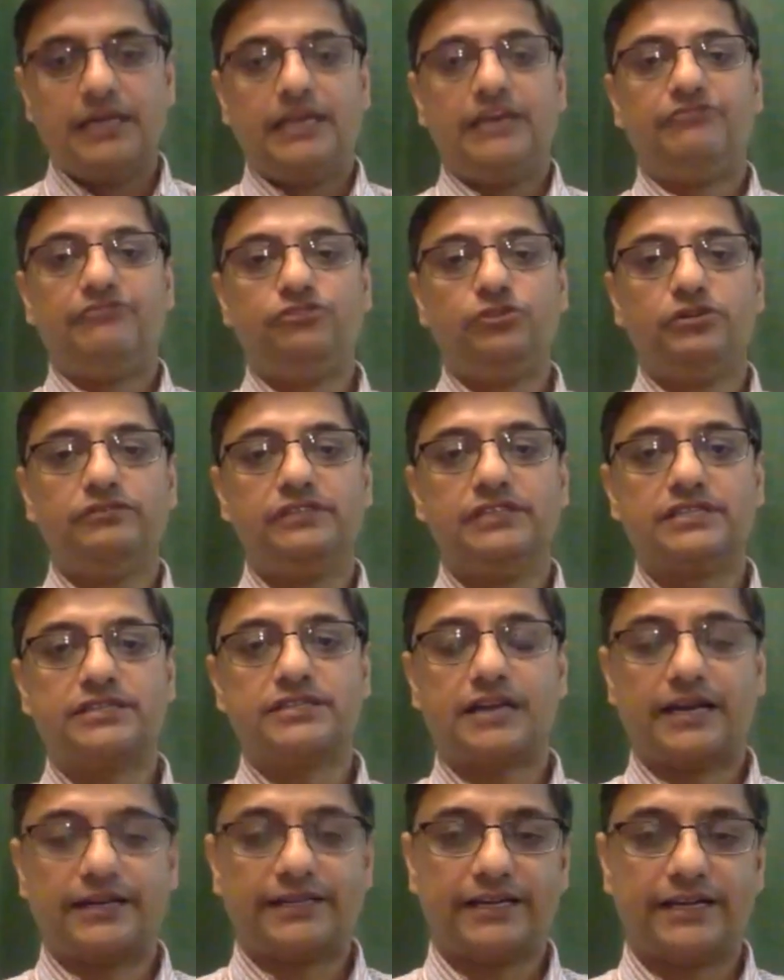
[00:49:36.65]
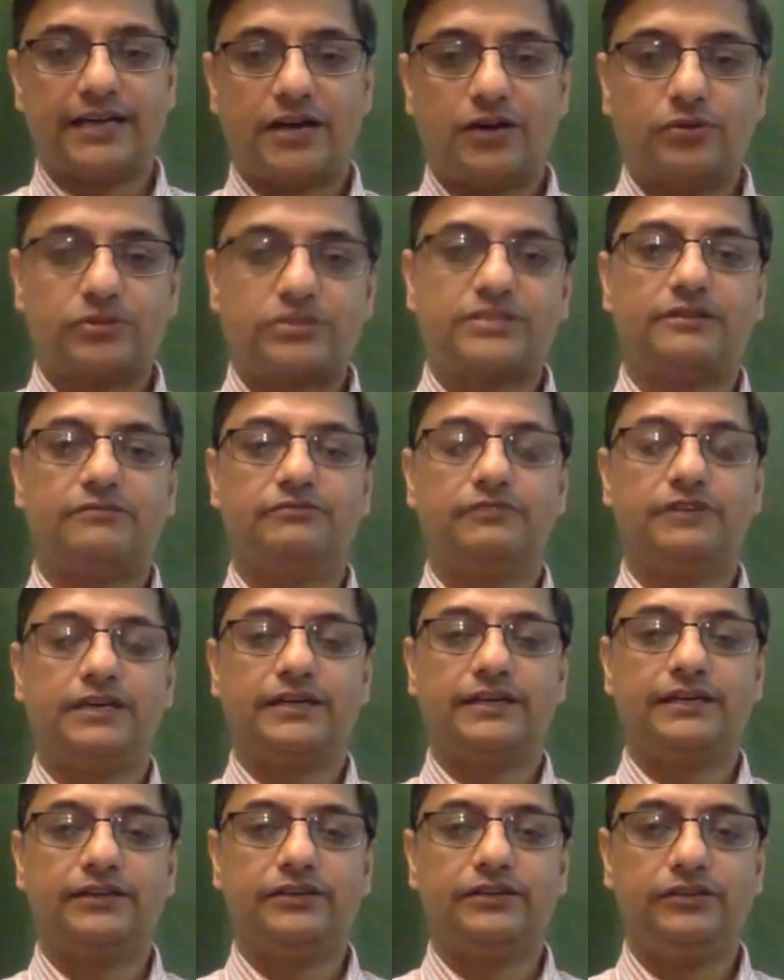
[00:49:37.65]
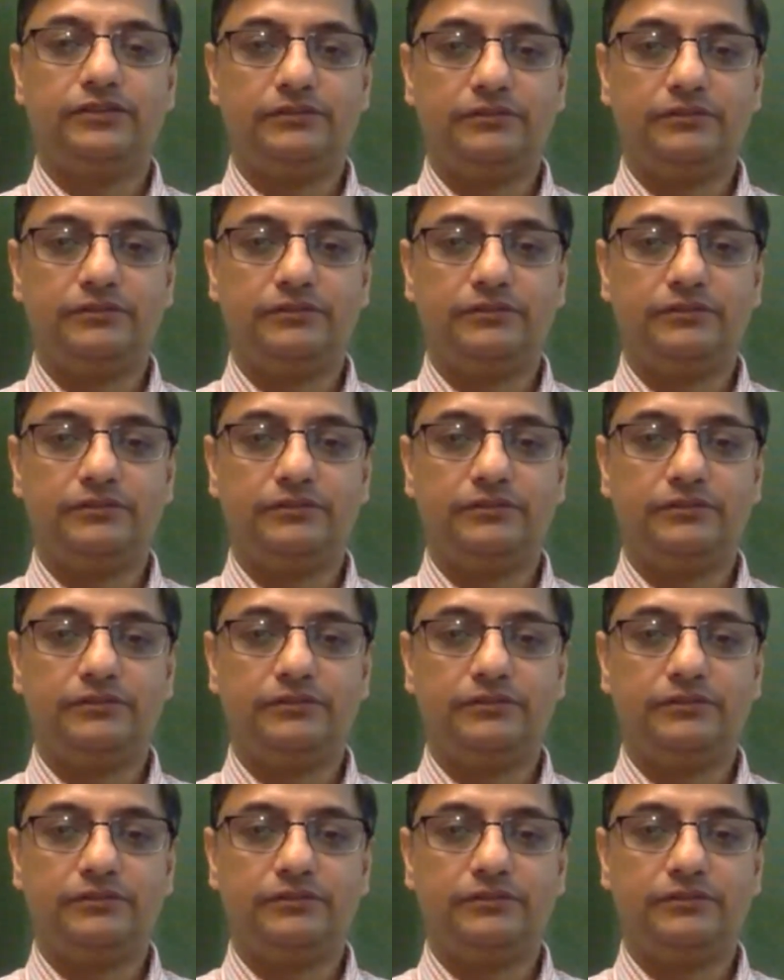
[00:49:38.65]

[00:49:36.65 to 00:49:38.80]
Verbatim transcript: If you even started out somewhere in,